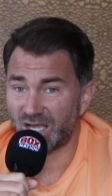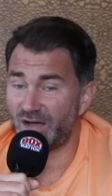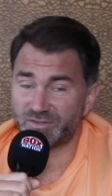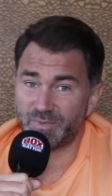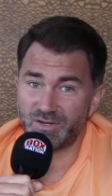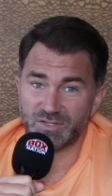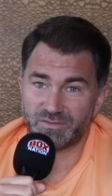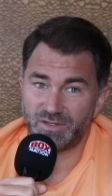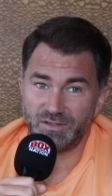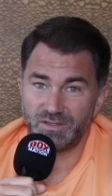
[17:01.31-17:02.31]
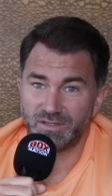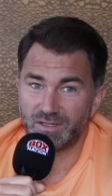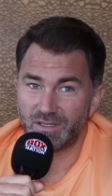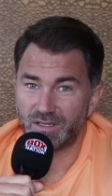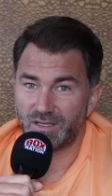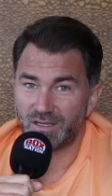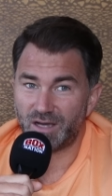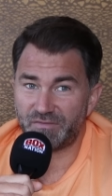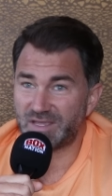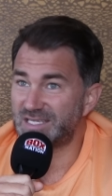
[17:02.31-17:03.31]
I have to be honest with you,
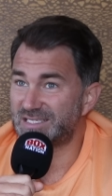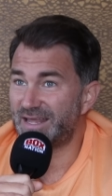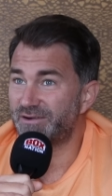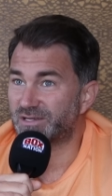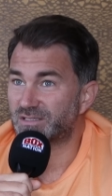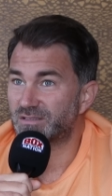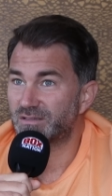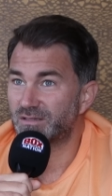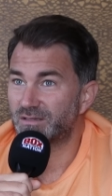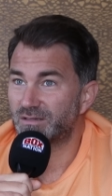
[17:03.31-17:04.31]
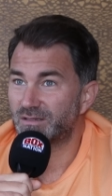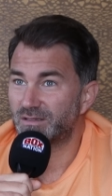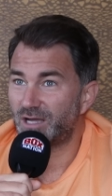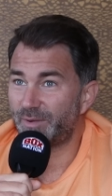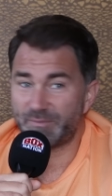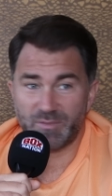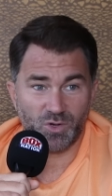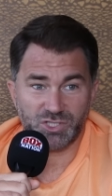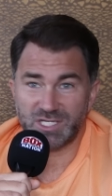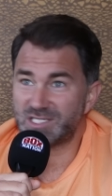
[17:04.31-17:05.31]
I think he's hilarious. I mean, I've been
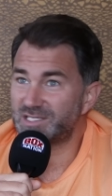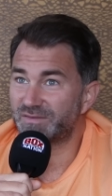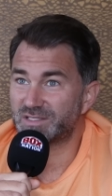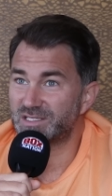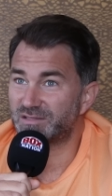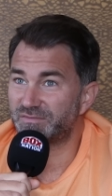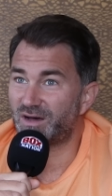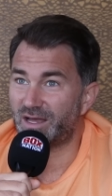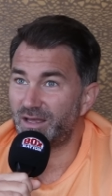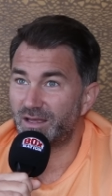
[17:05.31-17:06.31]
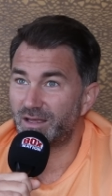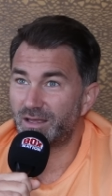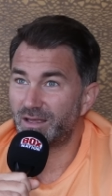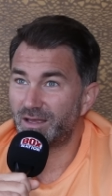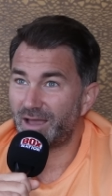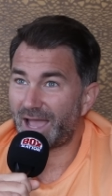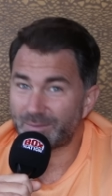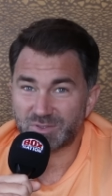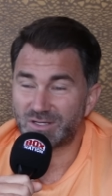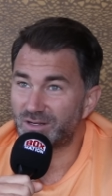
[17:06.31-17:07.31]
watching his stuff since the fight.
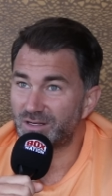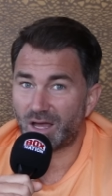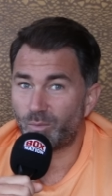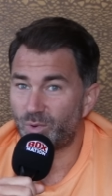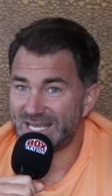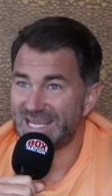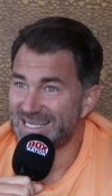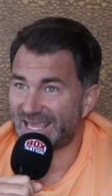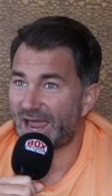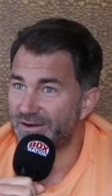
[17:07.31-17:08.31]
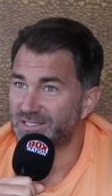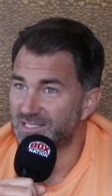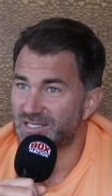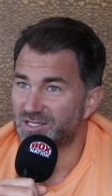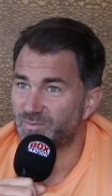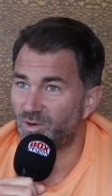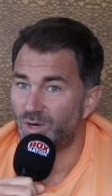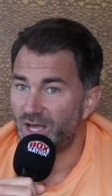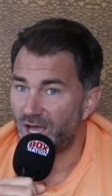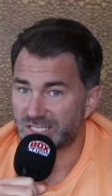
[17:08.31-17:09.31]
Absolutely, like, we need characters in the
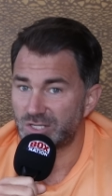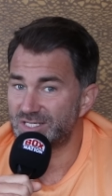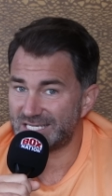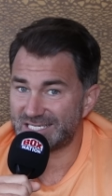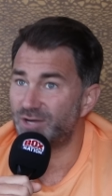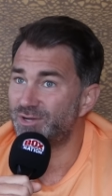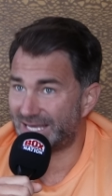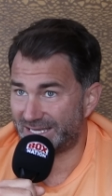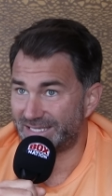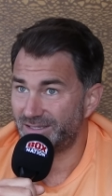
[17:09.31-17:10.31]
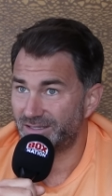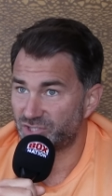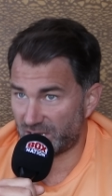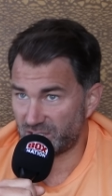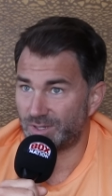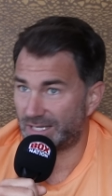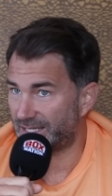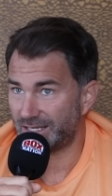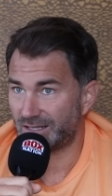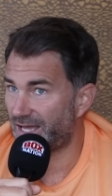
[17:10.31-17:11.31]
sport. As long as he's okay,
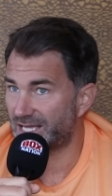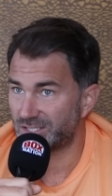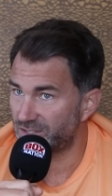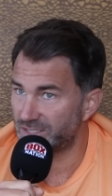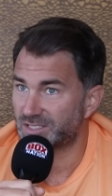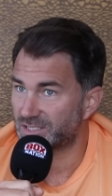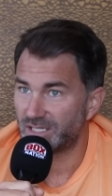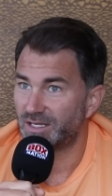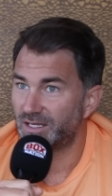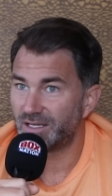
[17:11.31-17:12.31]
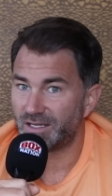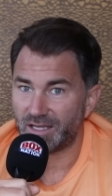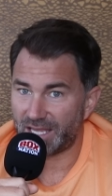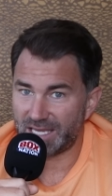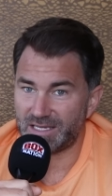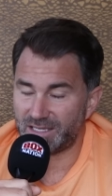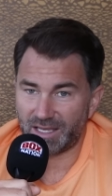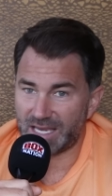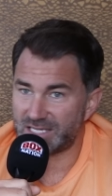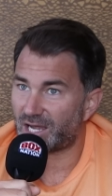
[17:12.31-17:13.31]
genuinely, like, as long as he
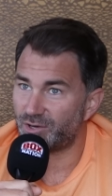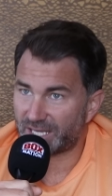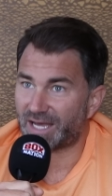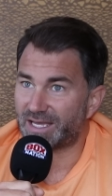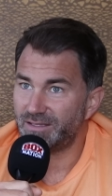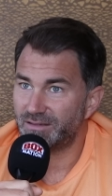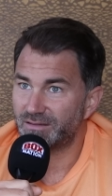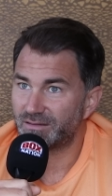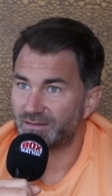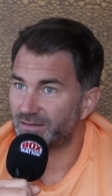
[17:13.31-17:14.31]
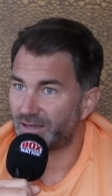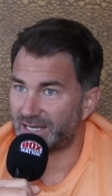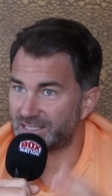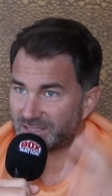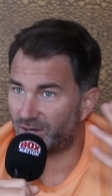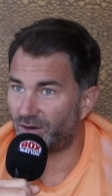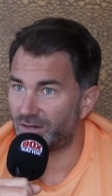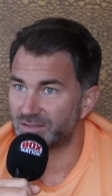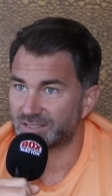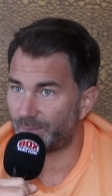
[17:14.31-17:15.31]
he's okay and it's
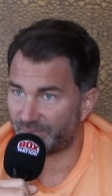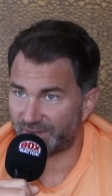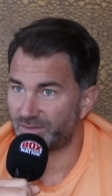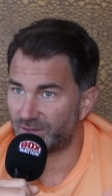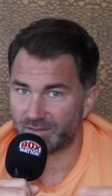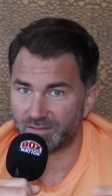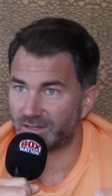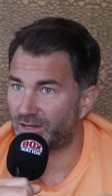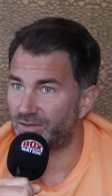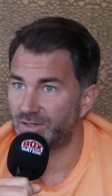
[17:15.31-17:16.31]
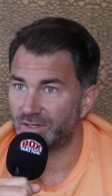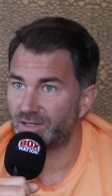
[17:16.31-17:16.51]
not something that, you know,